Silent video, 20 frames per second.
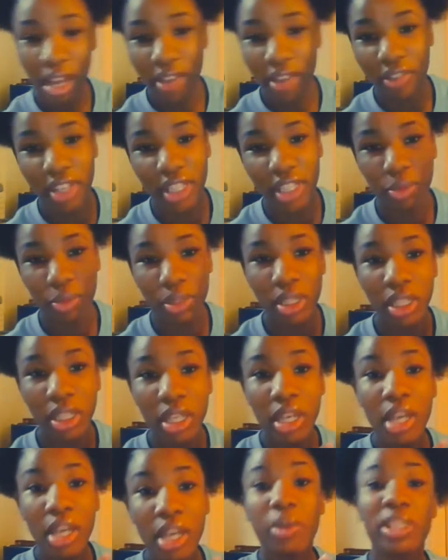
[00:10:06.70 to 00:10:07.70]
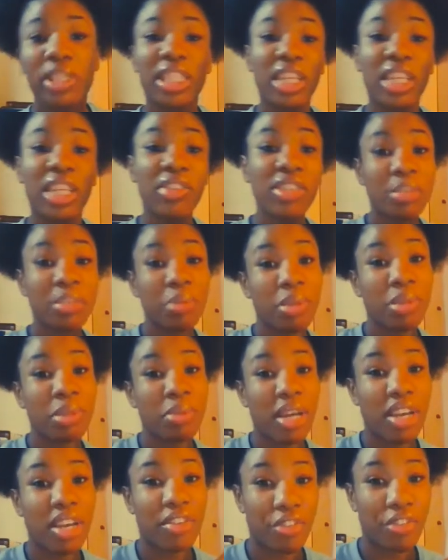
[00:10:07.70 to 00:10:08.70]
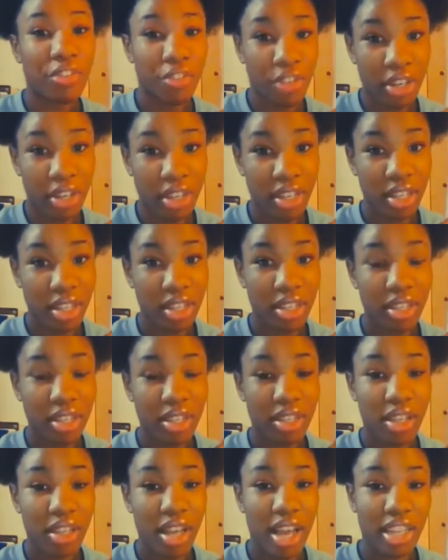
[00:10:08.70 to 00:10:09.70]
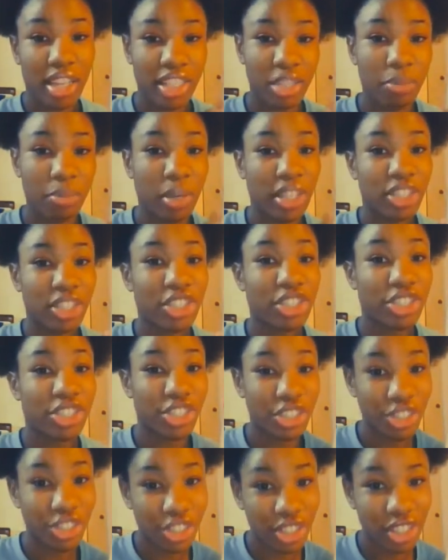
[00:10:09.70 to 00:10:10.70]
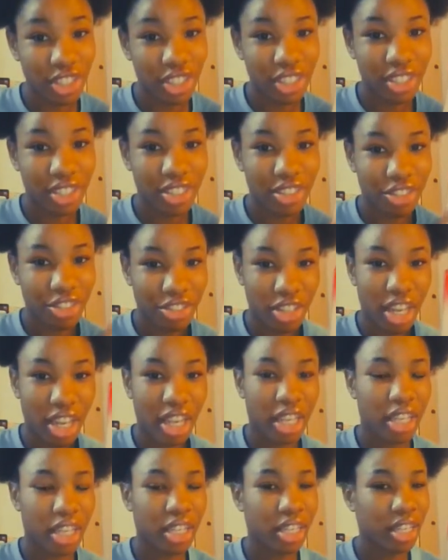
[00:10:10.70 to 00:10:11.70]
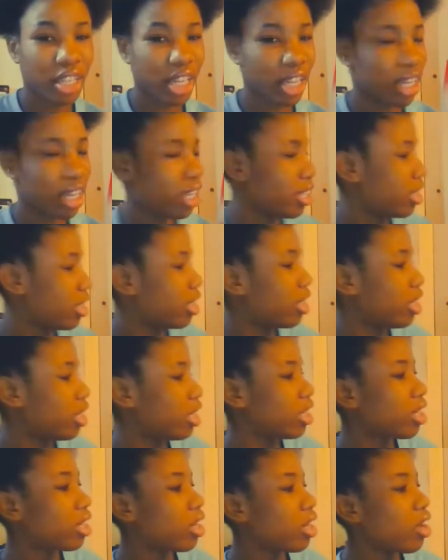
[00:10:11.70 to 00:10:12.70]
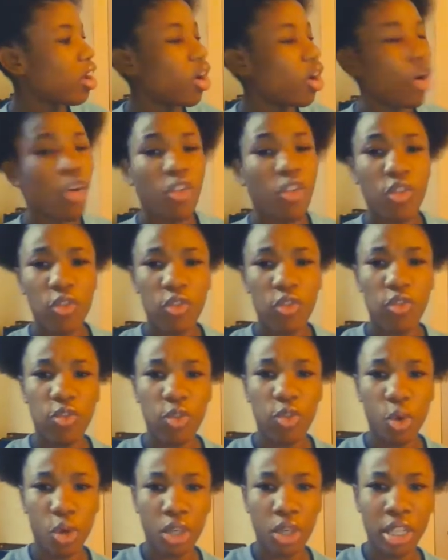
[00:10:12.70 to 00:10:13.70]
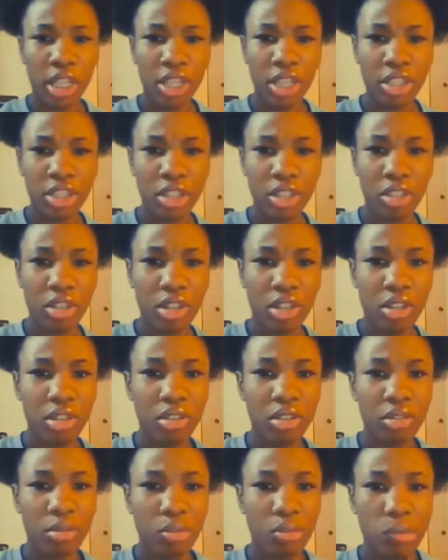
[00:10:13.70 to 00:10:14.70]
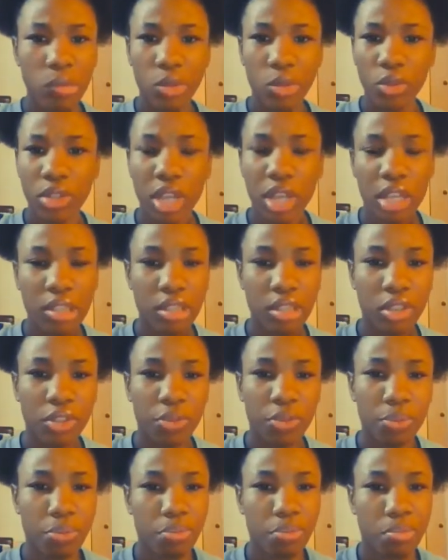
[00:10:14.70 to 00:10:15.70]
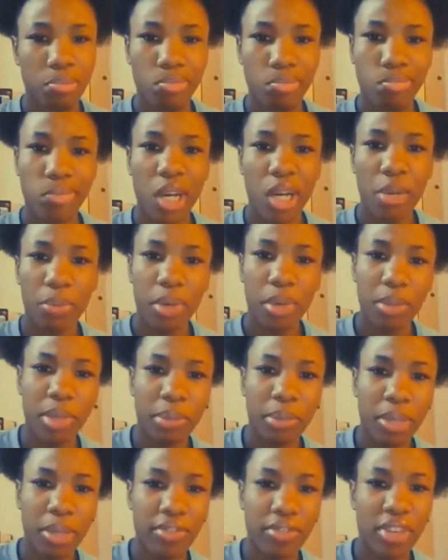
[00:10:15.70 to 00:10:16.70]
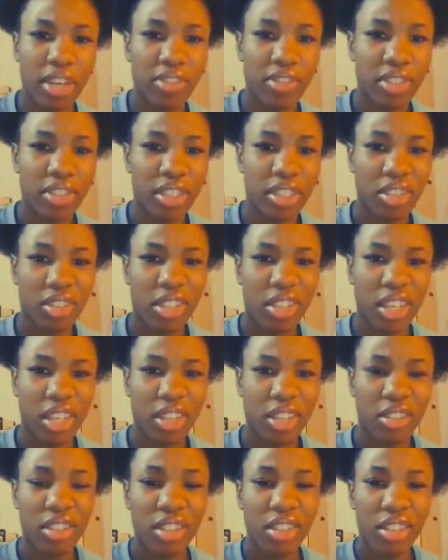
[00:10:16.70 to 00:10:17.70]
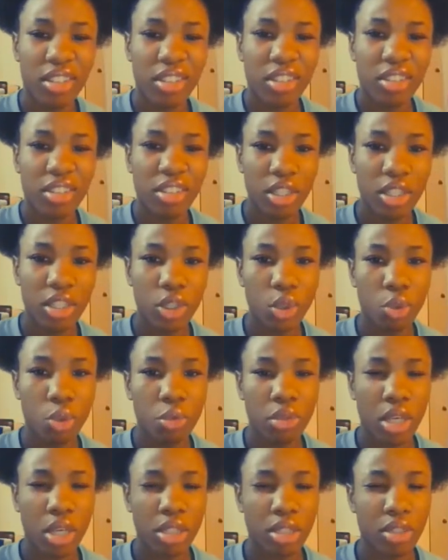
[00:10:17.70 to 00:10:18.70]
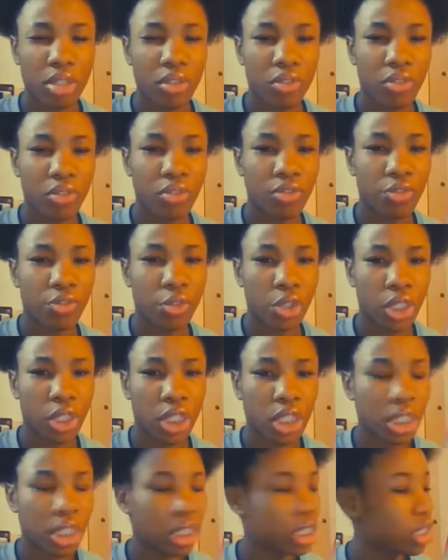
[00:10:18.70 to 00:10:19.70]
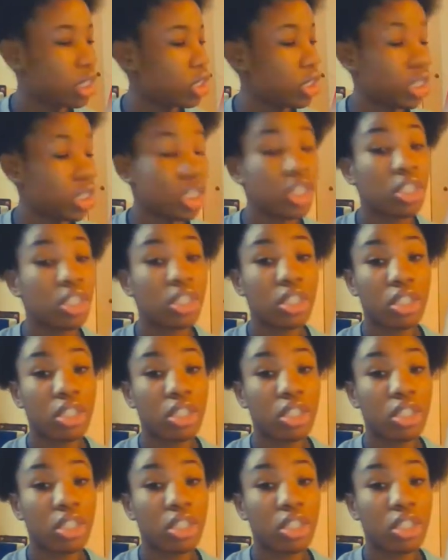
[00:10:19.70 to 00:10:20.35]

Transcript: this one was given to me by a friend actually at my church, Ryan, I think 4 years ago, 2000, or probably about 5 years ago now. It's in 2014, I think.